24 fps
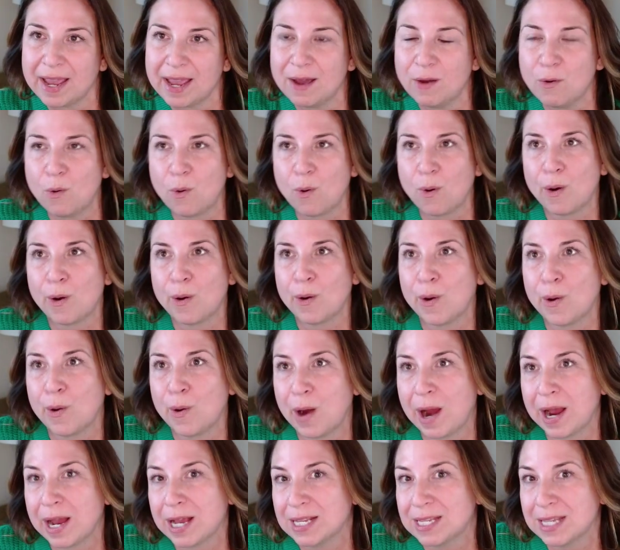Or
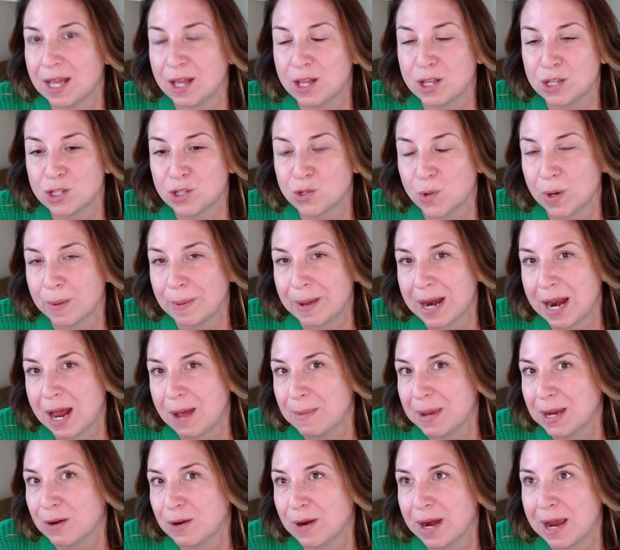I could tell a story about how
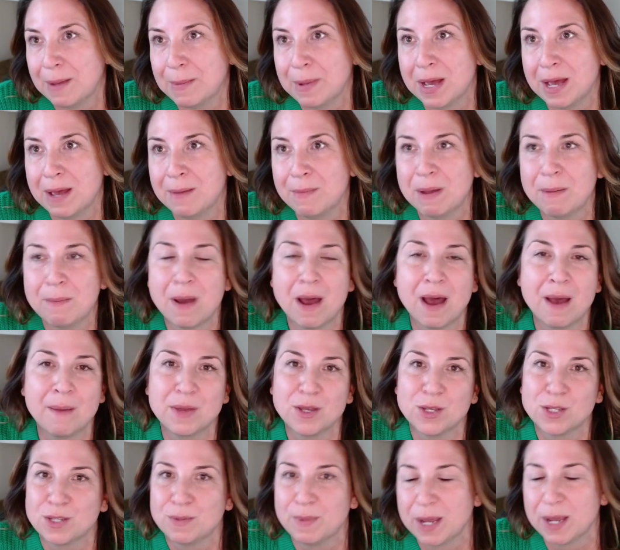my grandma and my mom
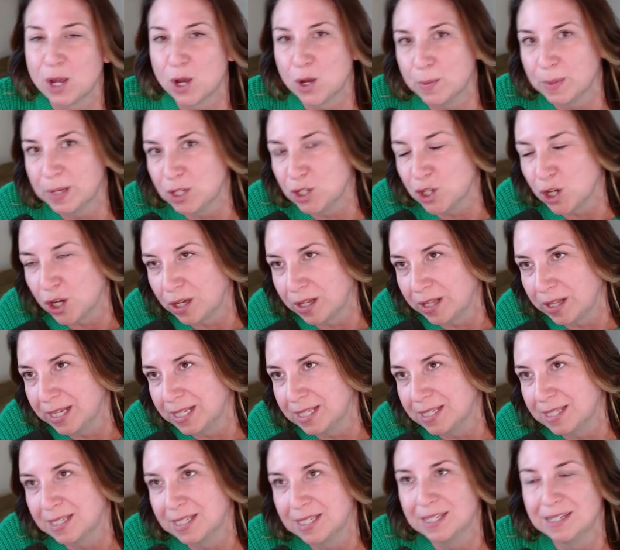used to make homemade chocolates,